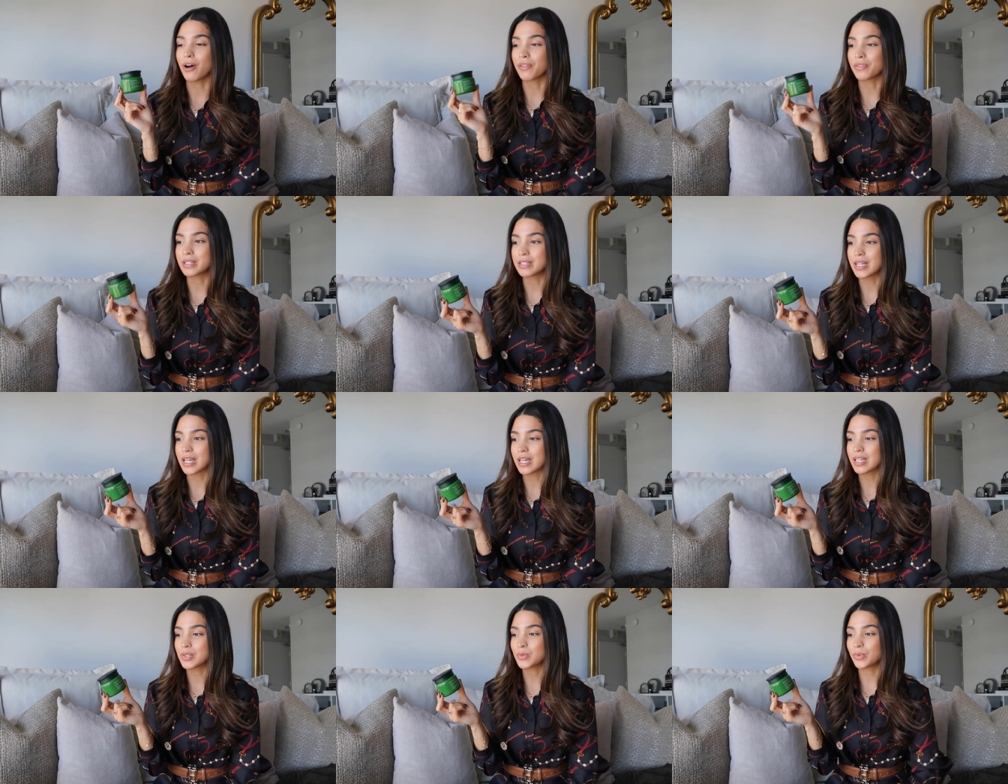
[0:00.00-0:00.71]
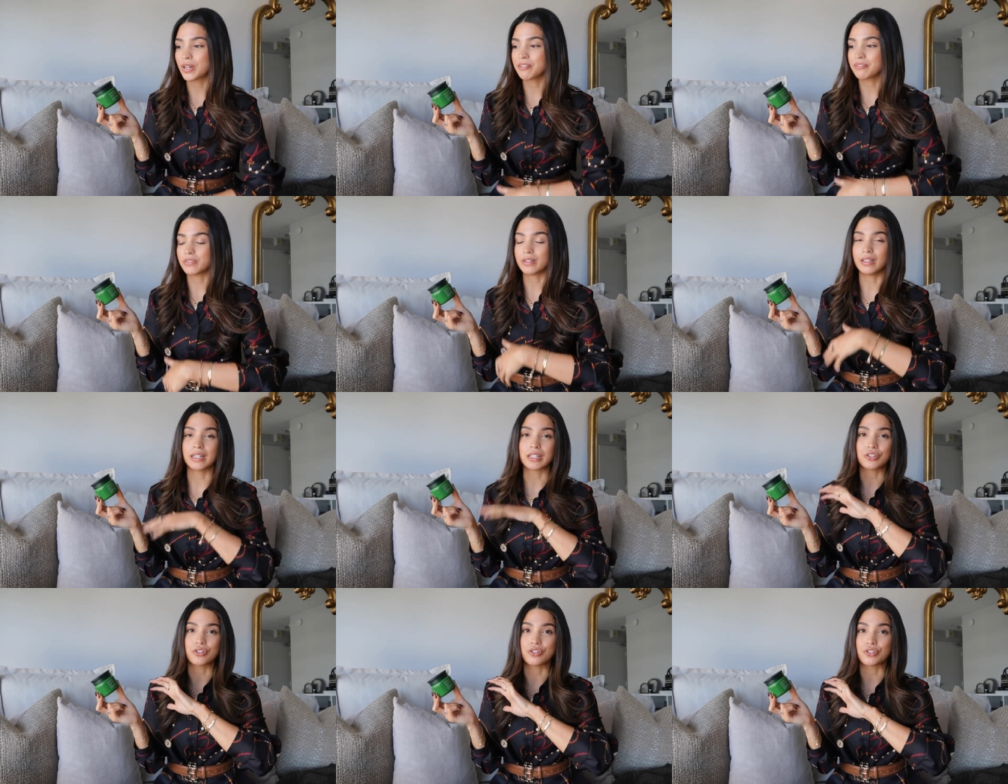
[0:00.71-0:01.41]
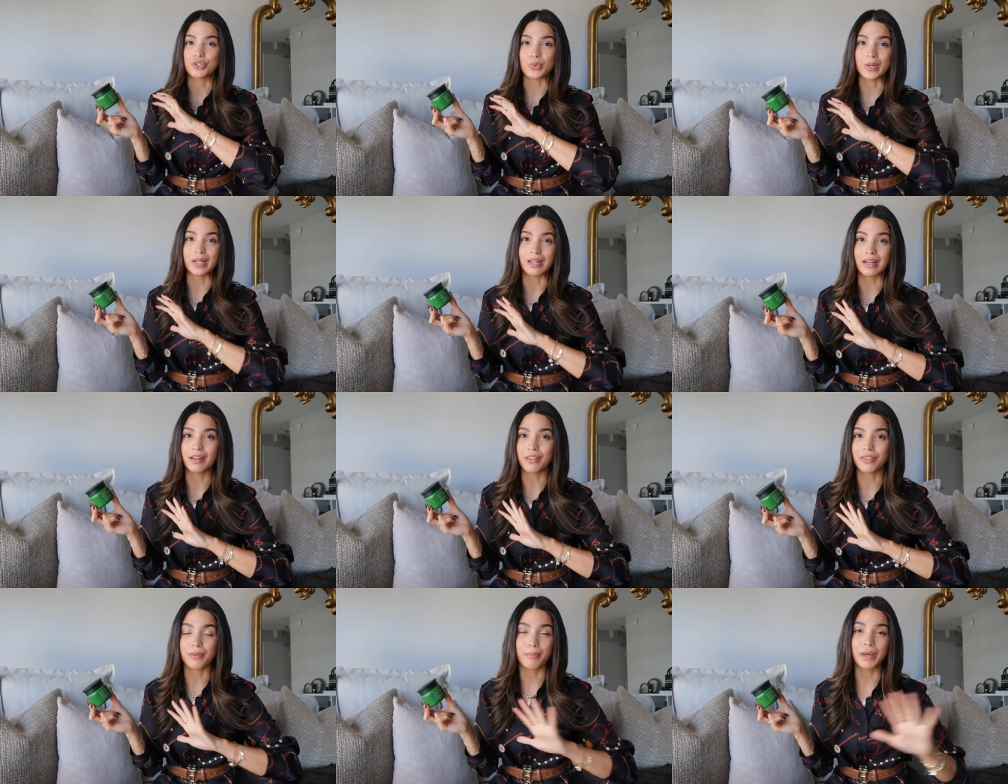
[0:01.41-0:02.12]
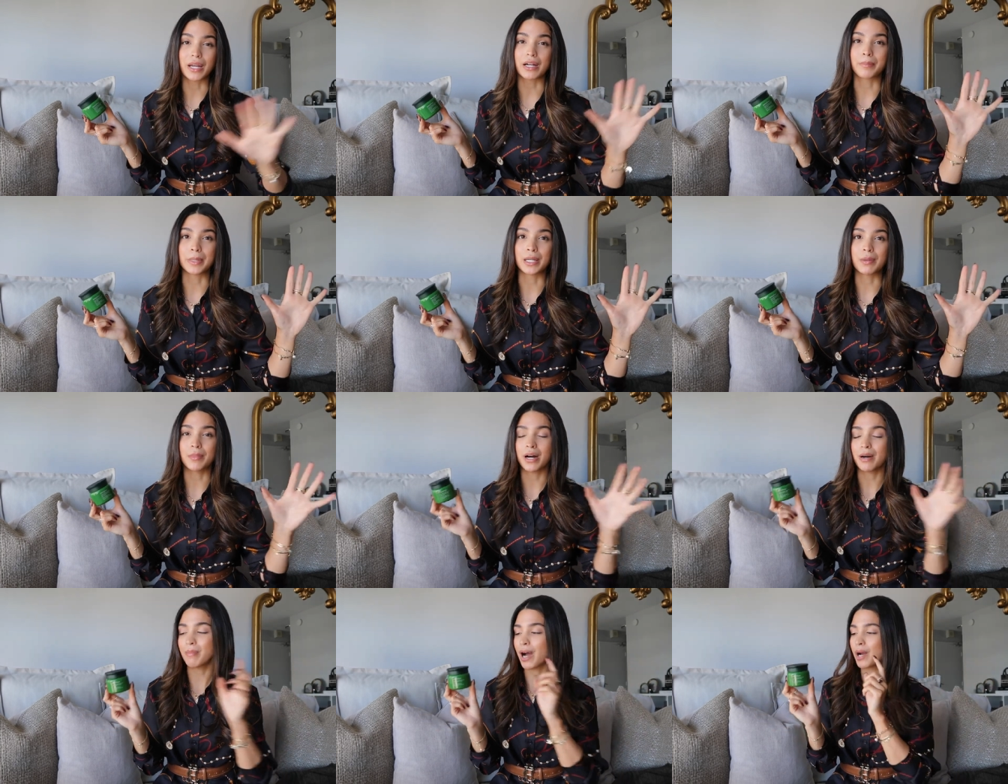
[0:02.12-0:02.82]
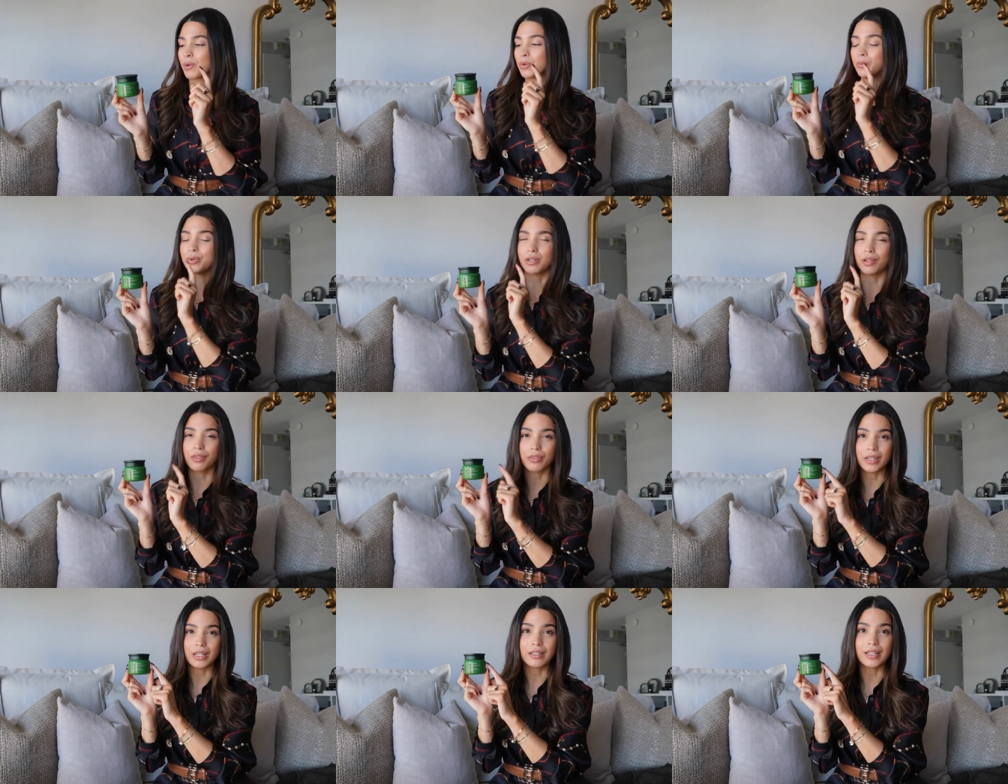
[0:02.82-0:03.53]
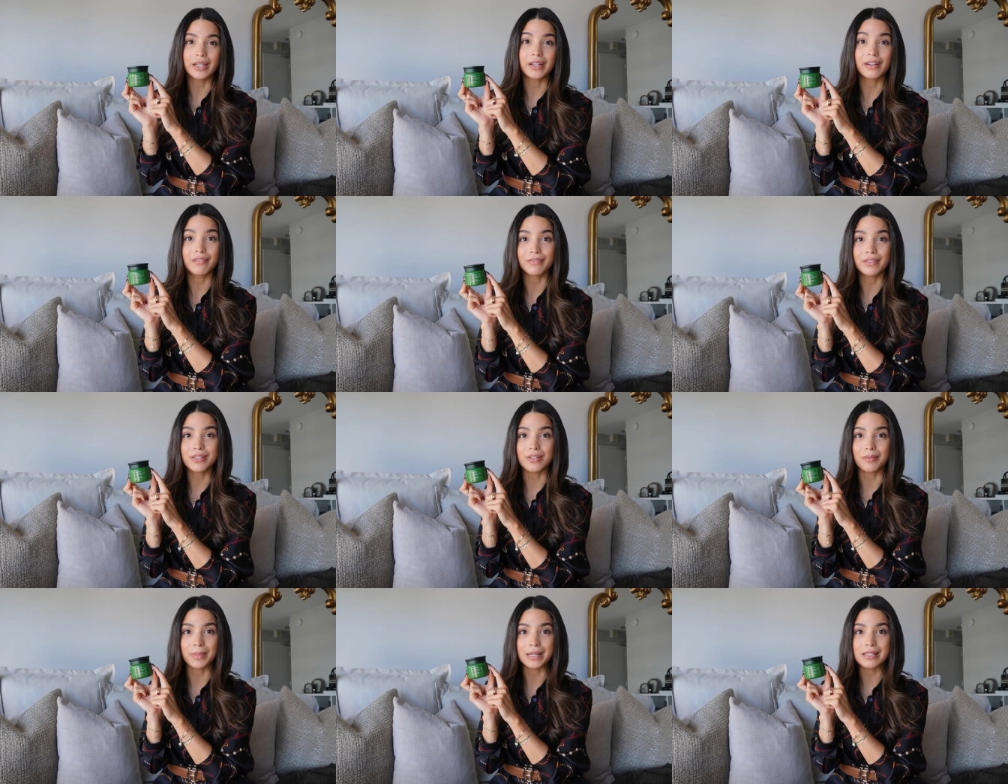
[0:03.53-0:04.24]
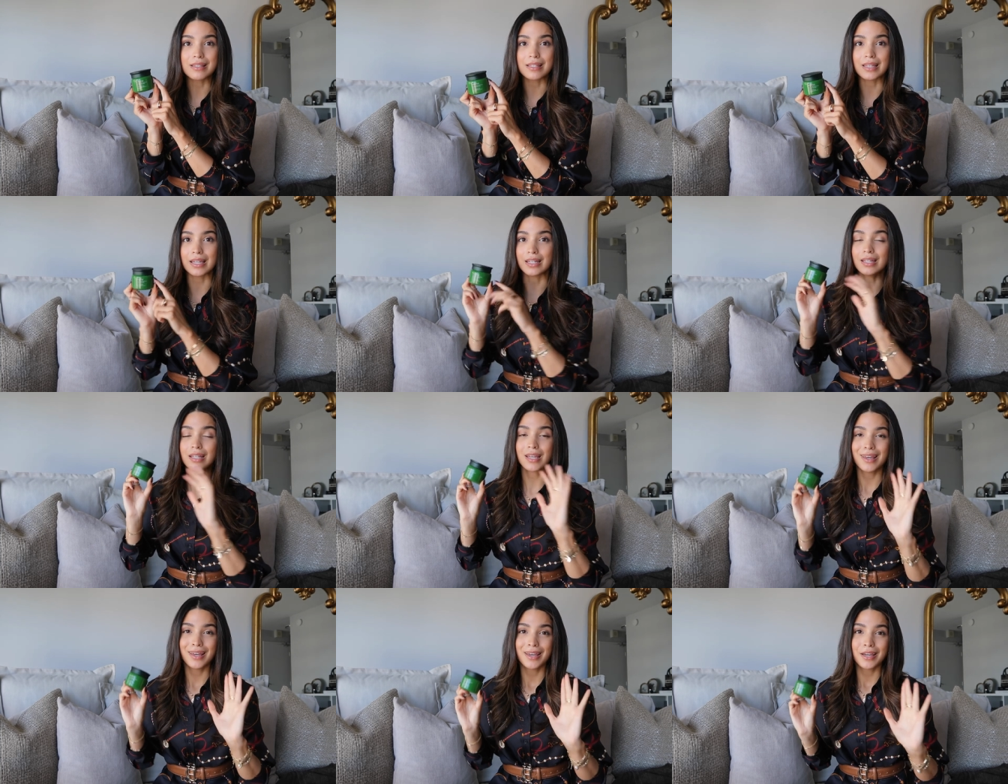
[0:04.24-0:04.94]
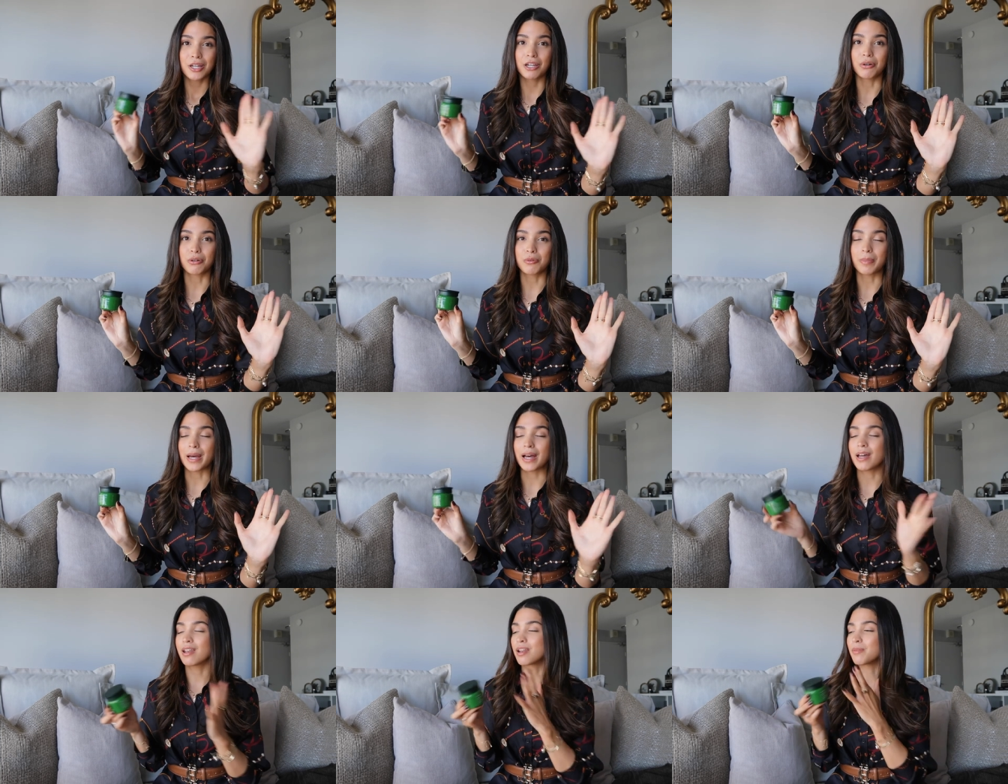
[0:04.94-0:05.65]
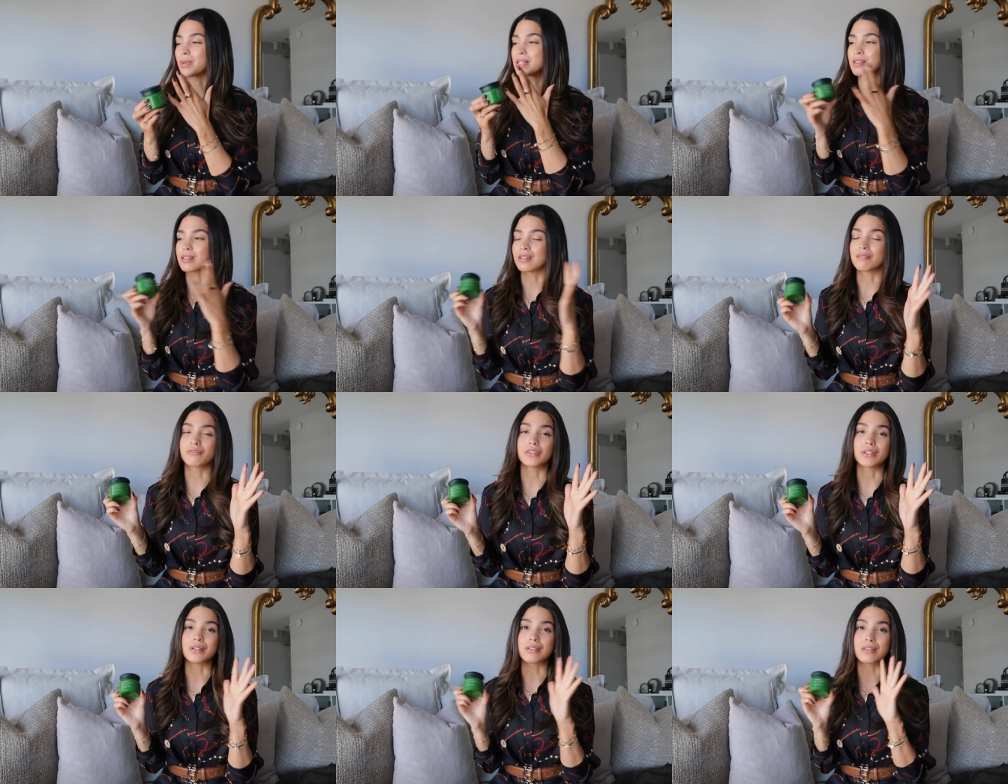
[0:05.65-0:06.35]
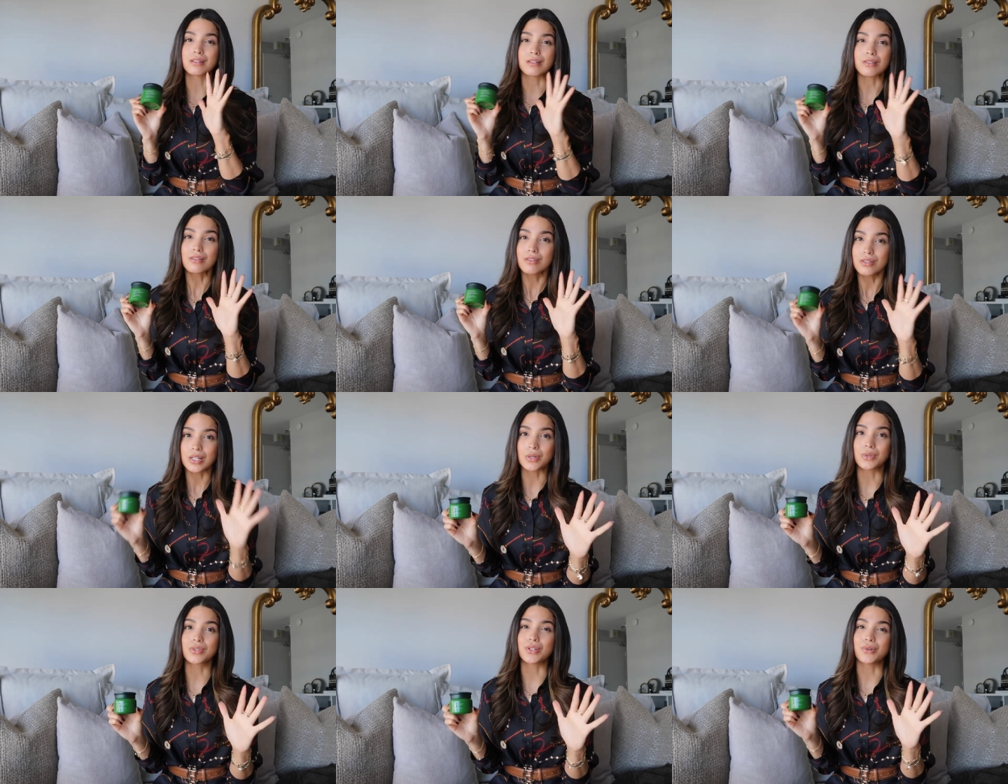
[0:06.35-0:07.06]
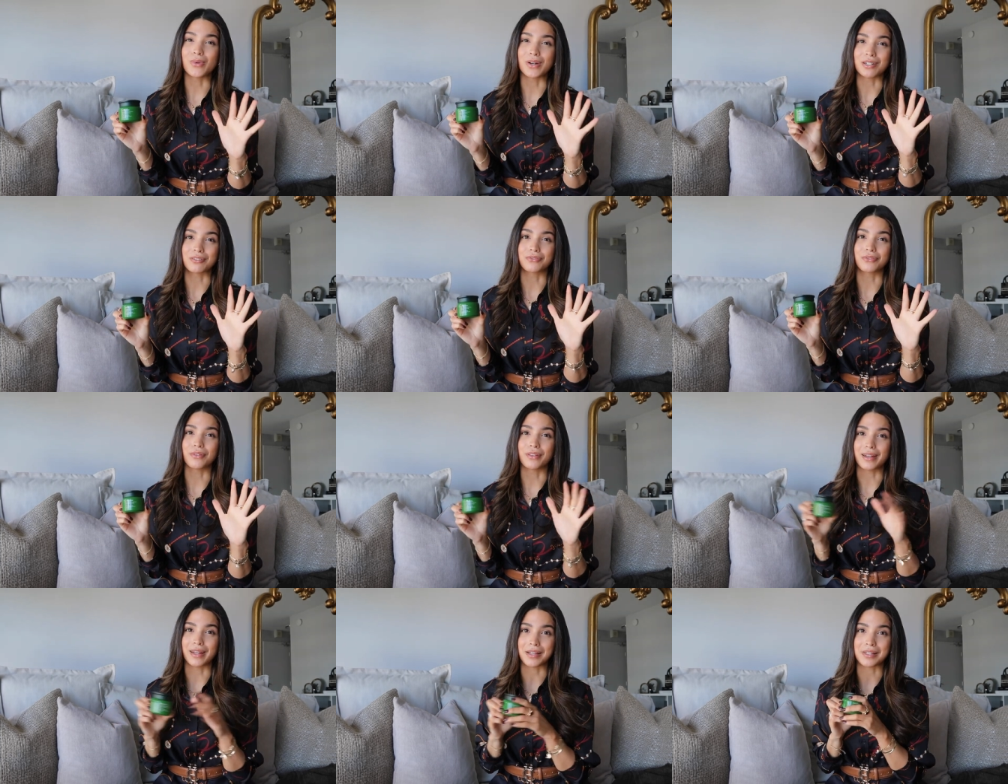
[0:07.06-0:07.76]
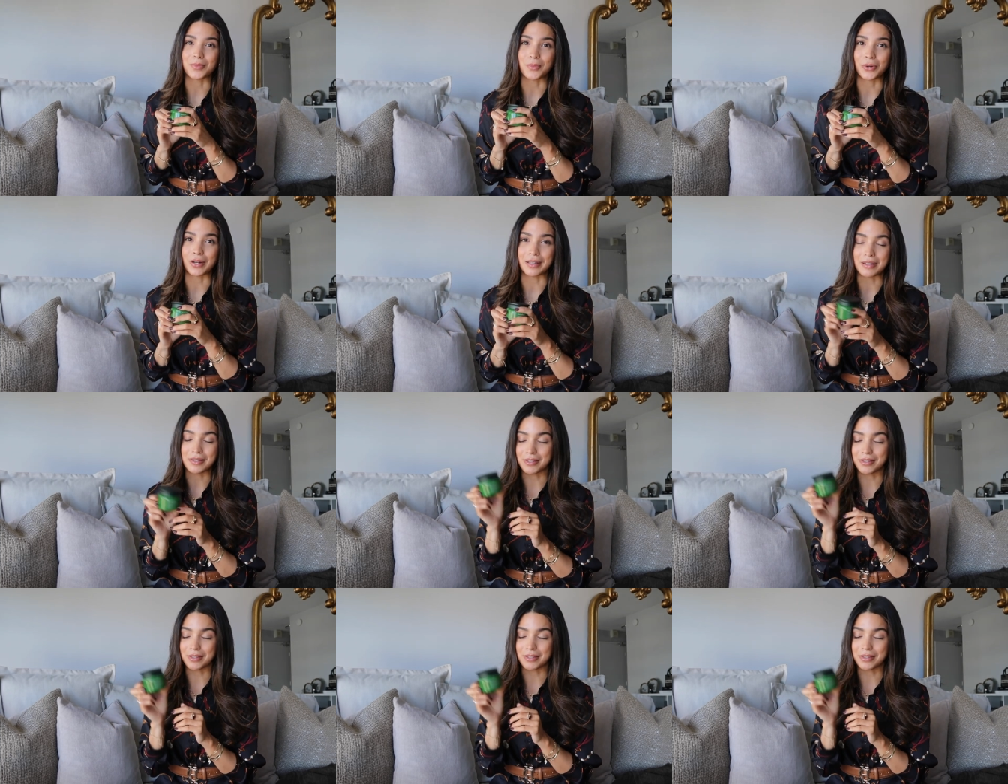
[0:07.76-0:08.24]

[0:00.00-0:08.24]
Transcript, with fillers: On the days where I feel like just doing the bare minimum, I will put a thin layer of this on my skin, go to bed, and my skin feels so, so wonderful the next morning.